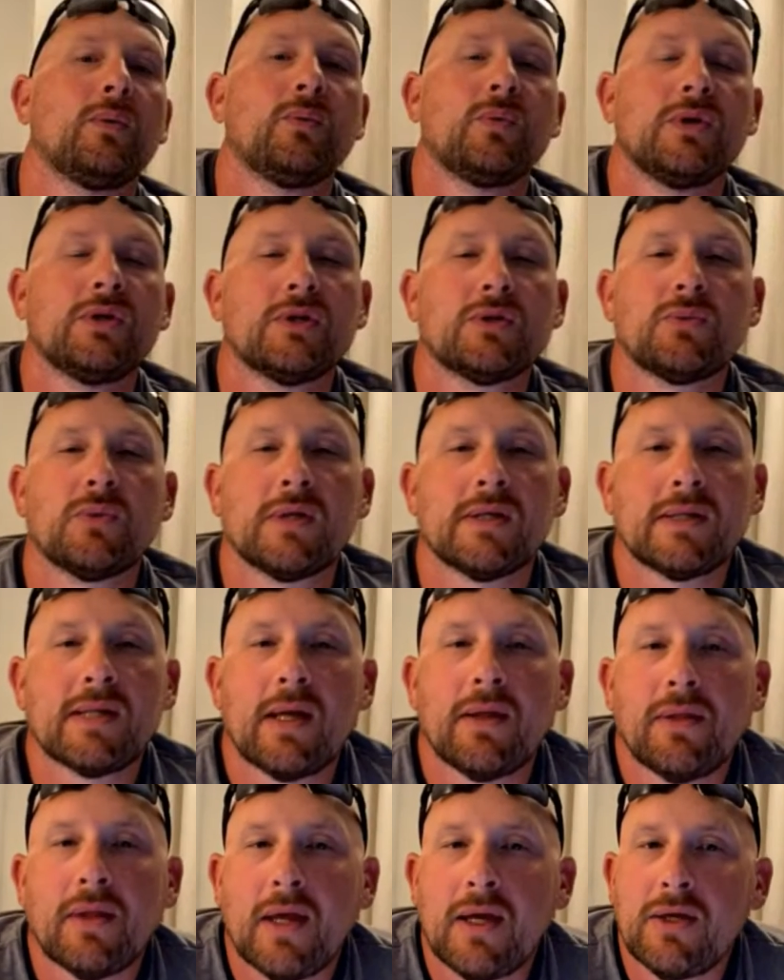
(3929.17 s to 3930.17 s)
We just want to
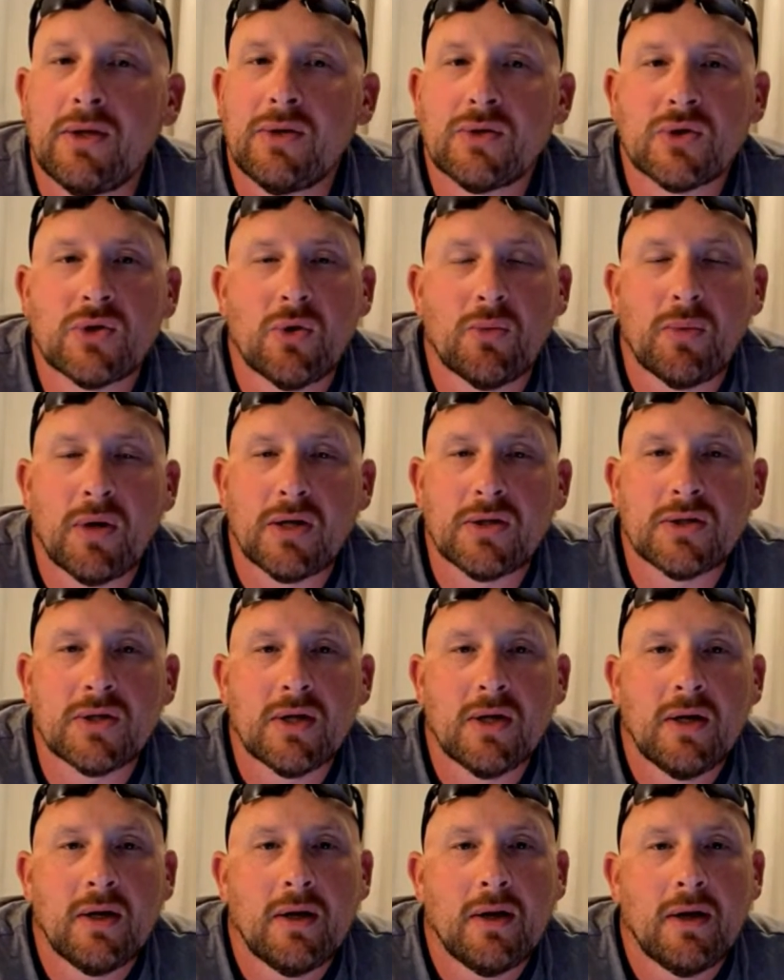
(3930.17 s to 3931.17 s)
say thank you so much
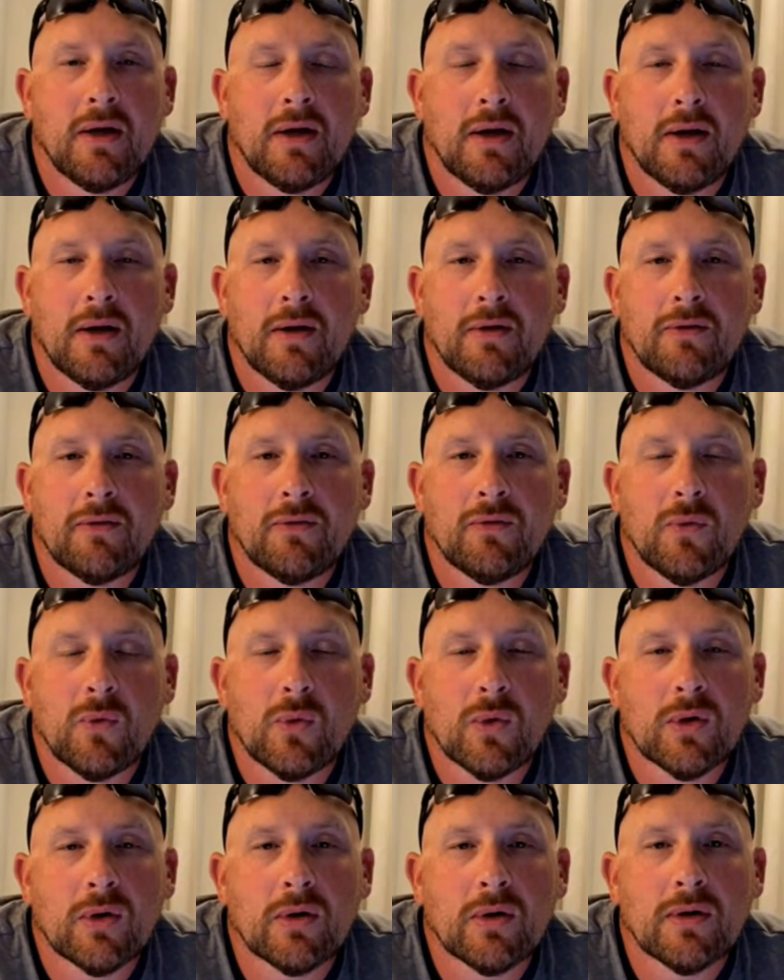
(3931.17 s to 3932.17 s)

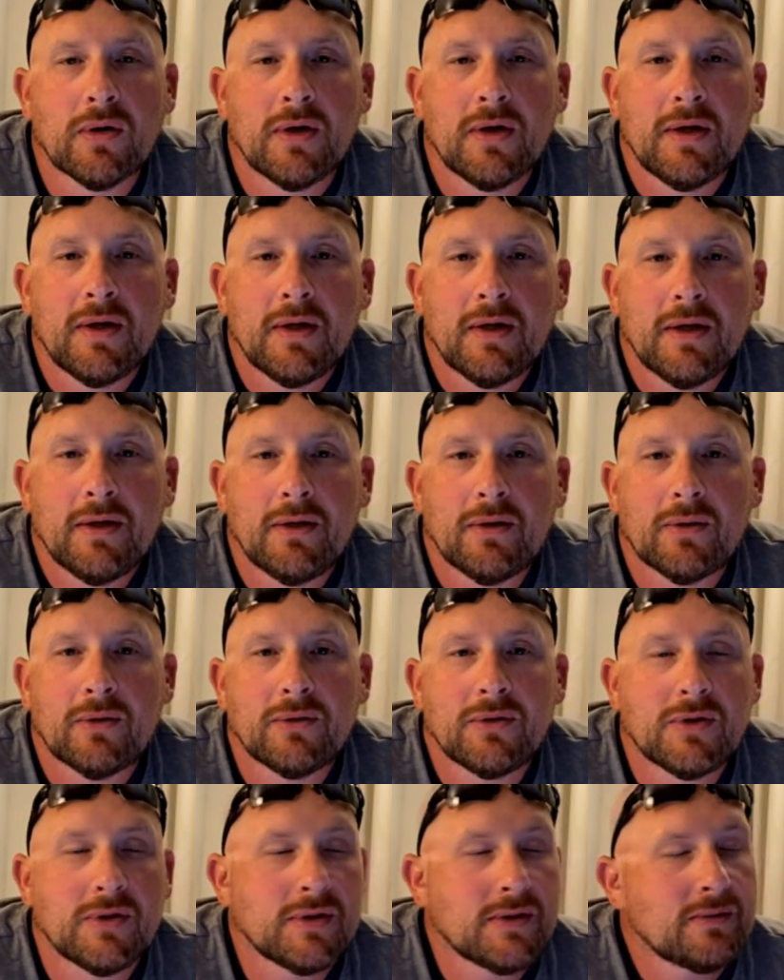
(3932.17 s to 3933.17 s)
for
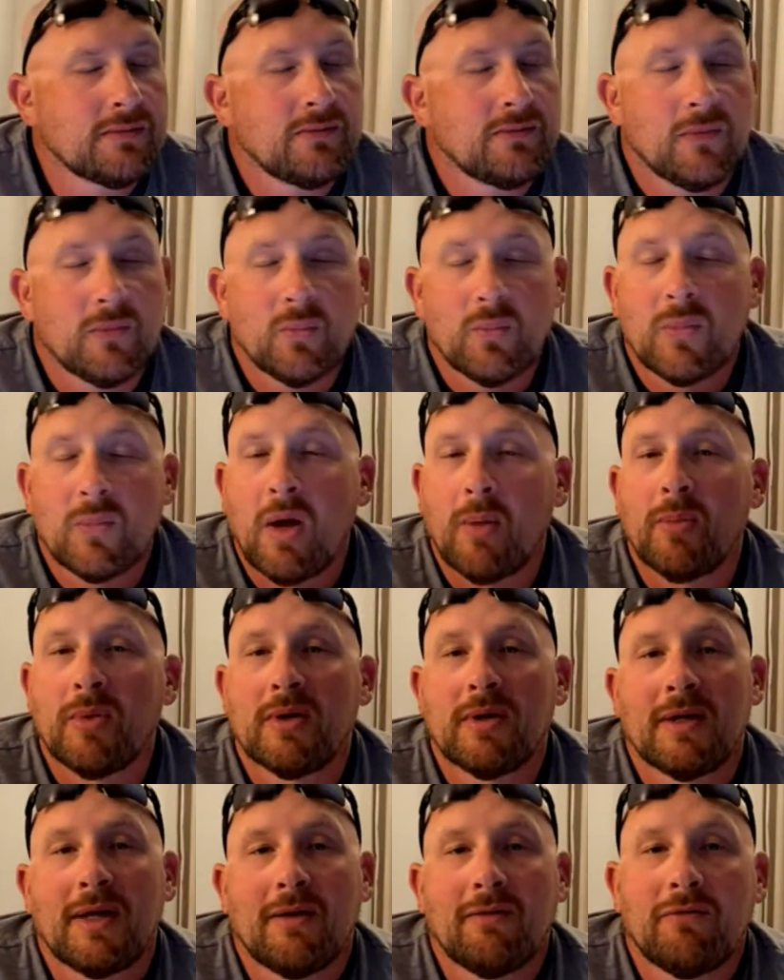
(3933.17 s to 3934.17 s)
just
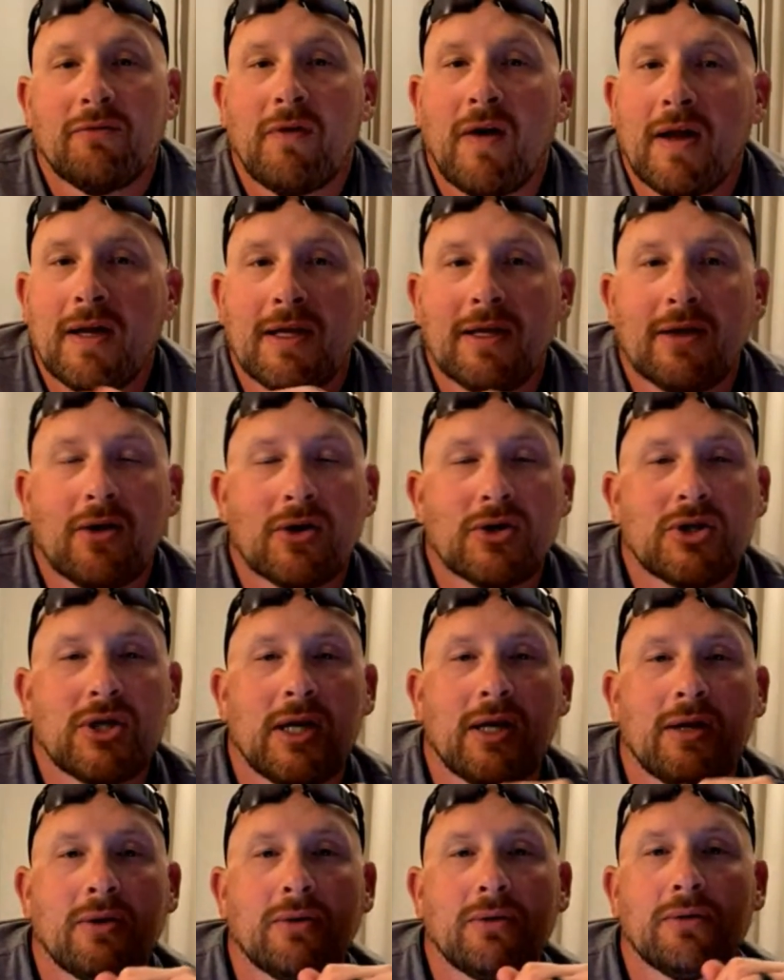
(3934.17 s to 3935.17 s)
coming and finding our
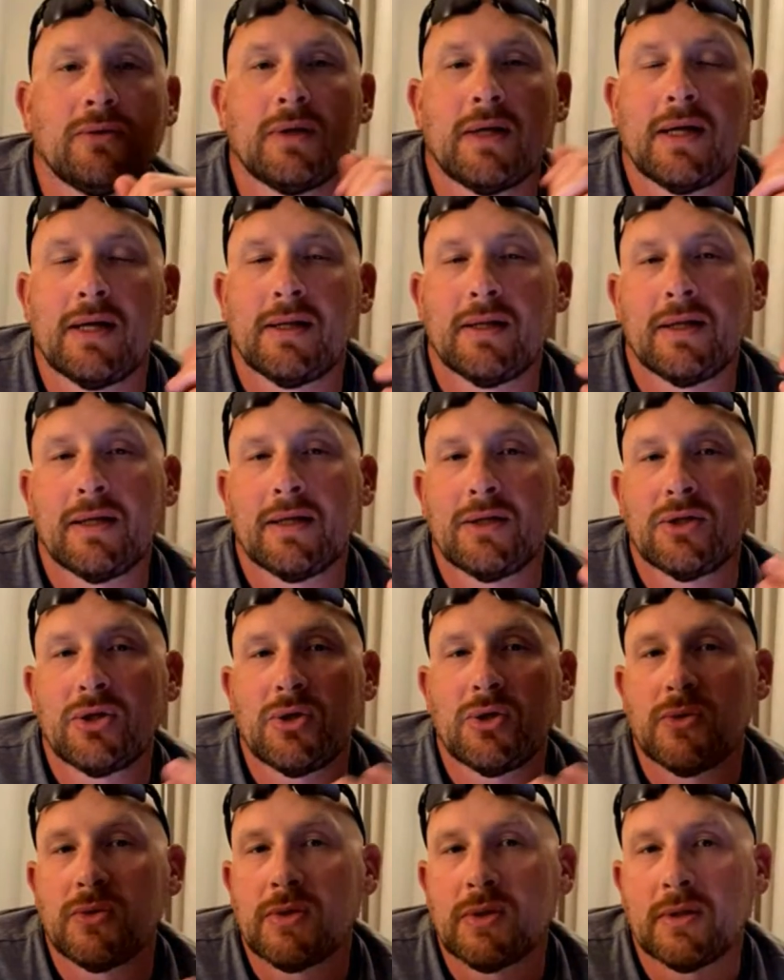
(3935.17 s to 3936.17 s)
channel and then
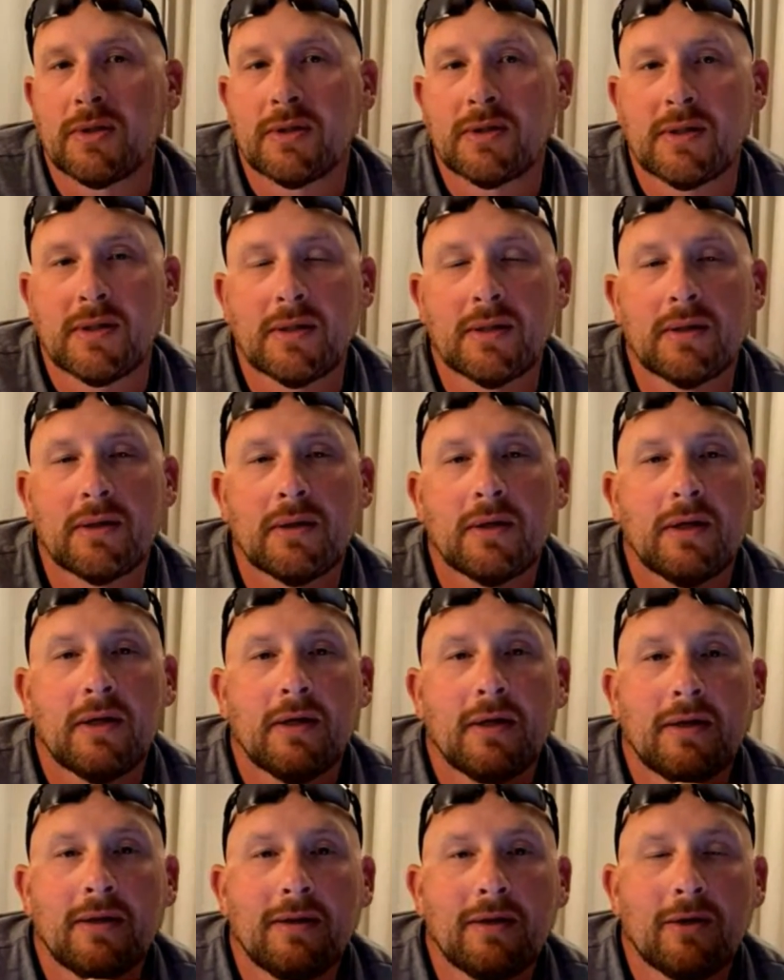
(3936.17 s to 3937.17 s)
choosing to
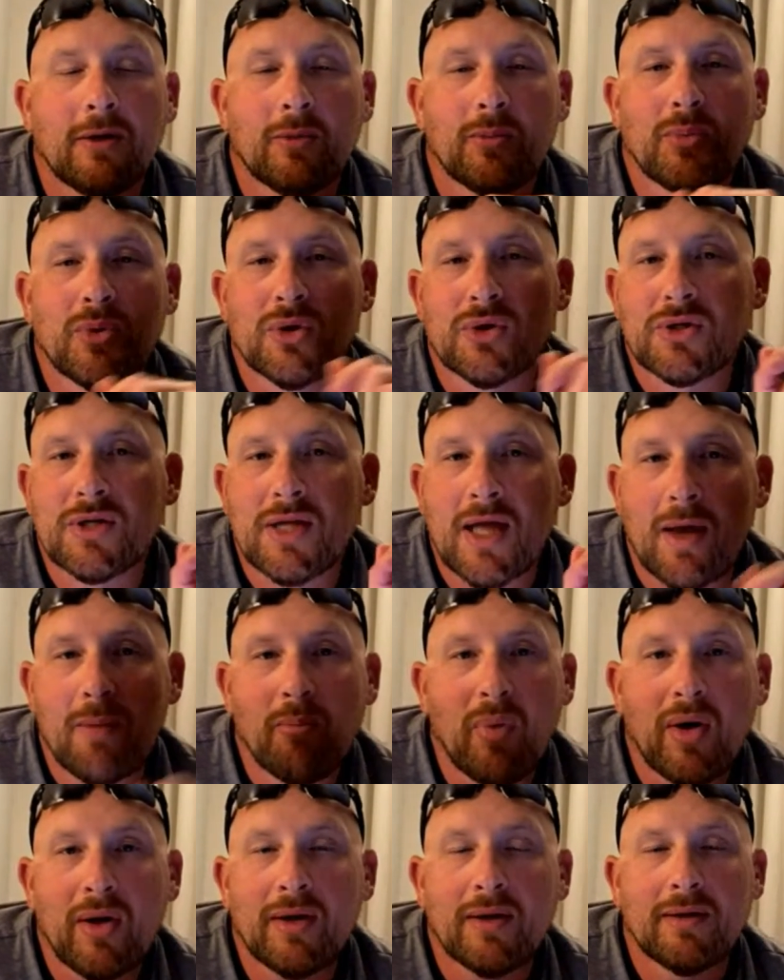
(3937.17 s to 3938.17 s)
push that
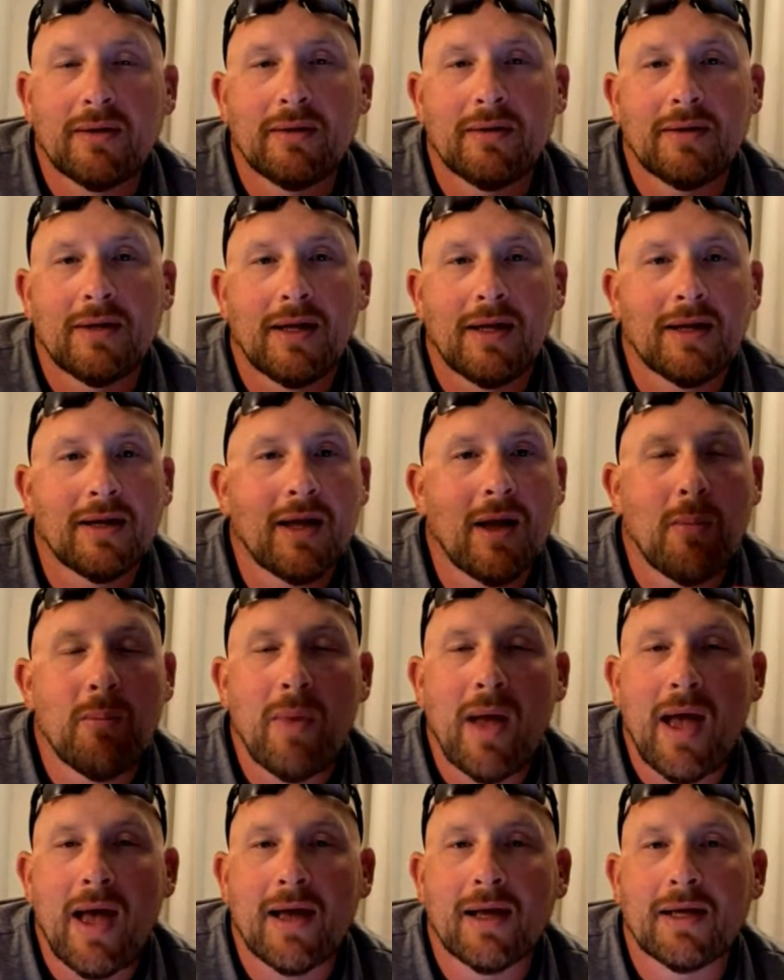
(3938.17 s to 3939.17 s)
button and come
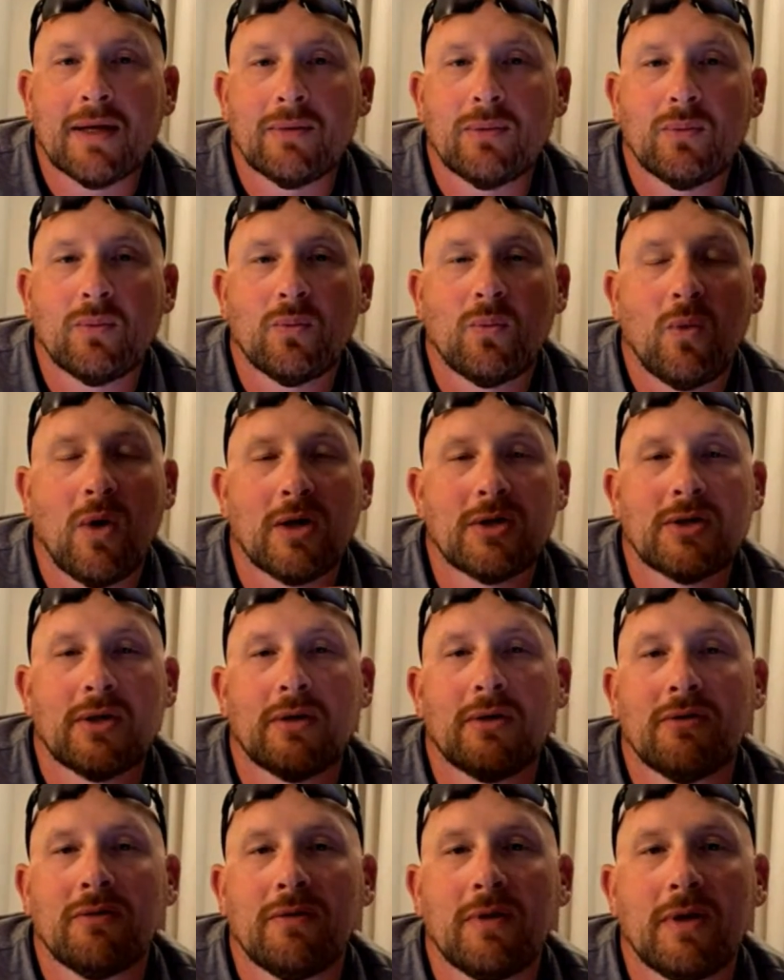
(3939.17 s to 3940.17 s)
back and watch
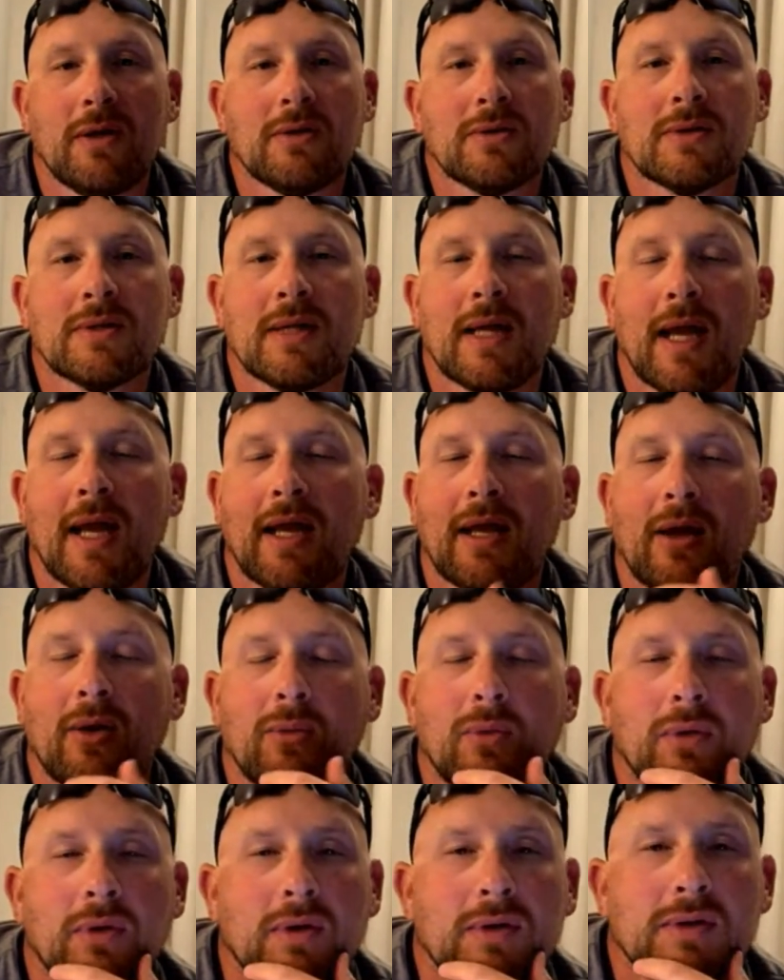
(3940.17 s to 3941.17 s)
other videos and hang
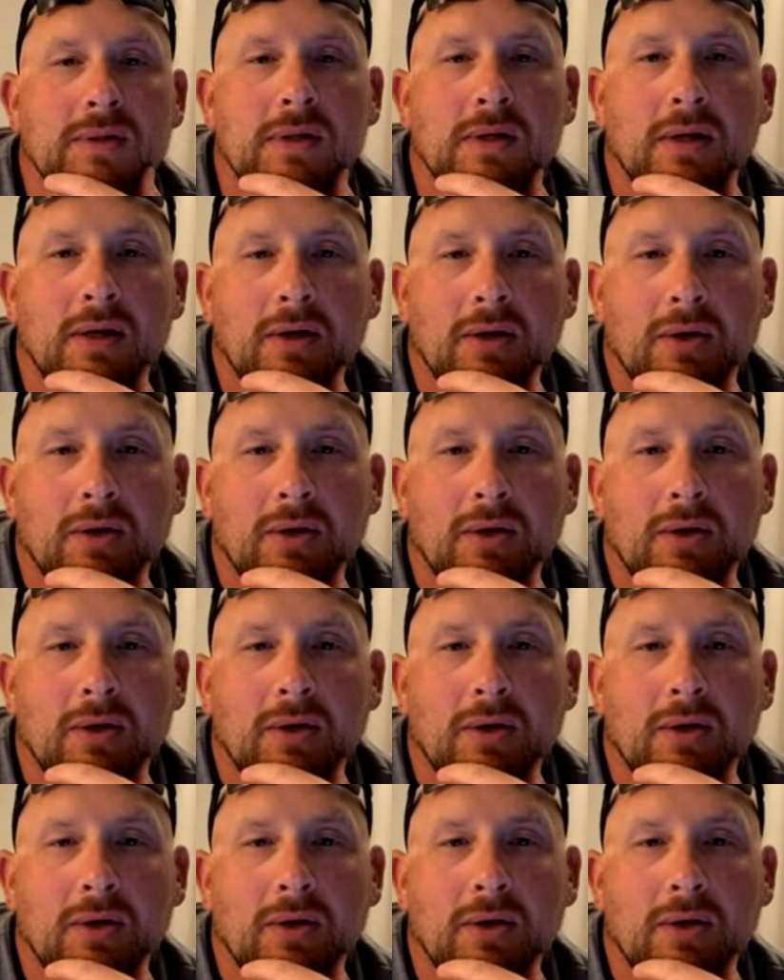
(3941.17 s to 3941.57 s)
out with us.